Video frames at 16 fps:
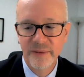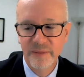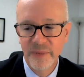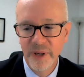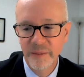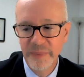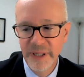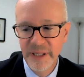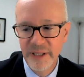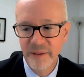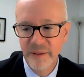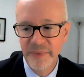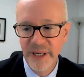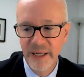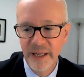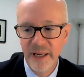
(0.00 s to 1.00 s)
Will it be
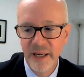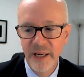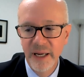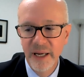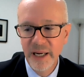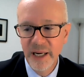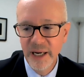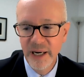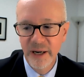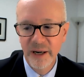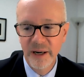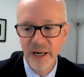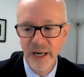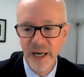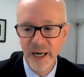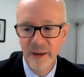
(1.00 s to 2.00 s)
something
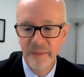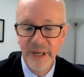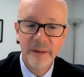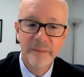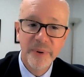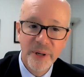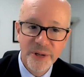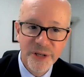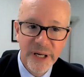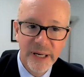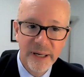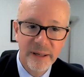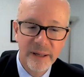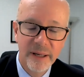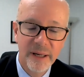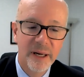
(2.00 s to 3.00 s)
here in
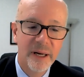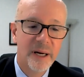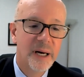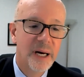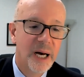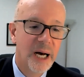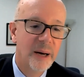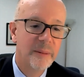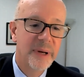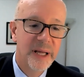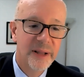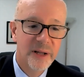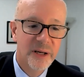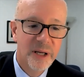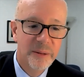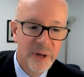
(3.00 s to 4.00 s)
person in
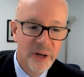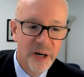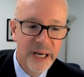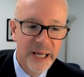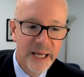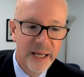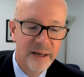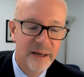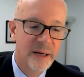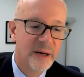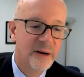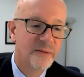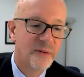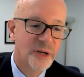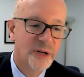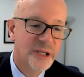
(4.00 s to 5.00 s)
the community?
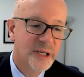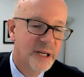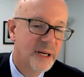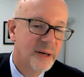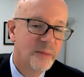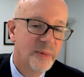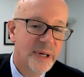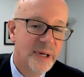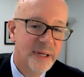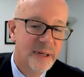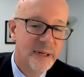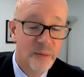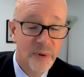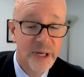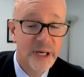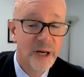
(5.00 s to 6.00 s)
Fortunately,
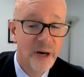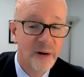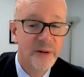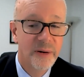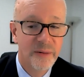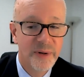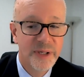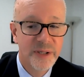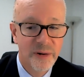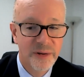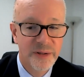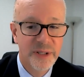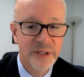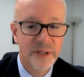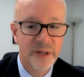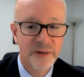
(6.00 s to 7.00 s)
we know the
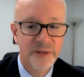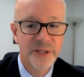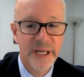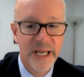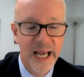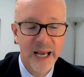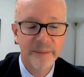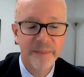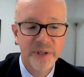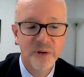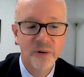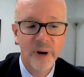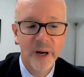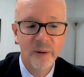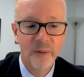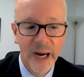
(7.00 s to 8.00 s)
resources close to campus
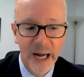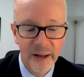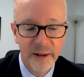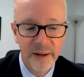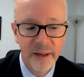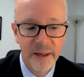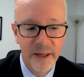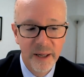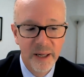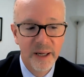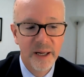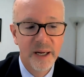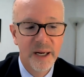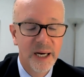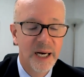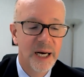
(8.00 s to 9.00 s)
quite well
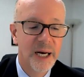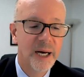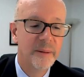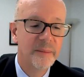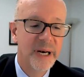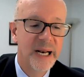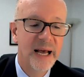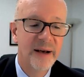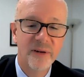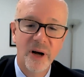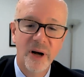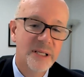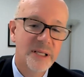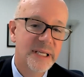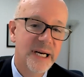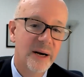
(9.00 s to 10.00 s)
and have
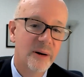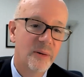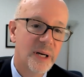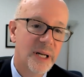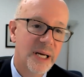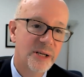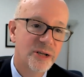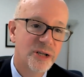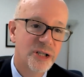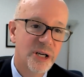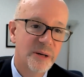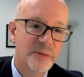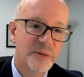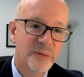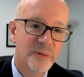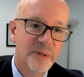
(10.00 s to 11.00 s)
longstanding
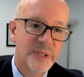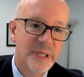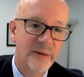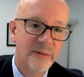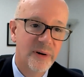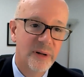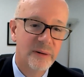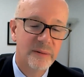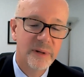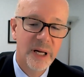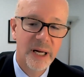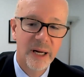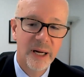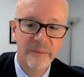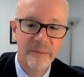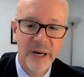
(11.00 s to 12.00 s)
relationships with several
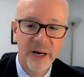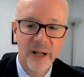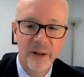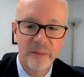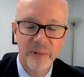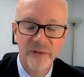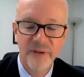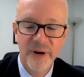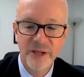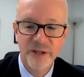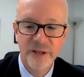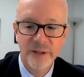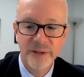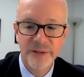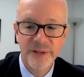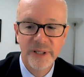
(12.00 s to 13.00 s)
mental health
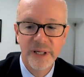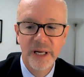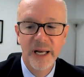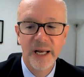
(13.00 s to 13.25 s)
professionals.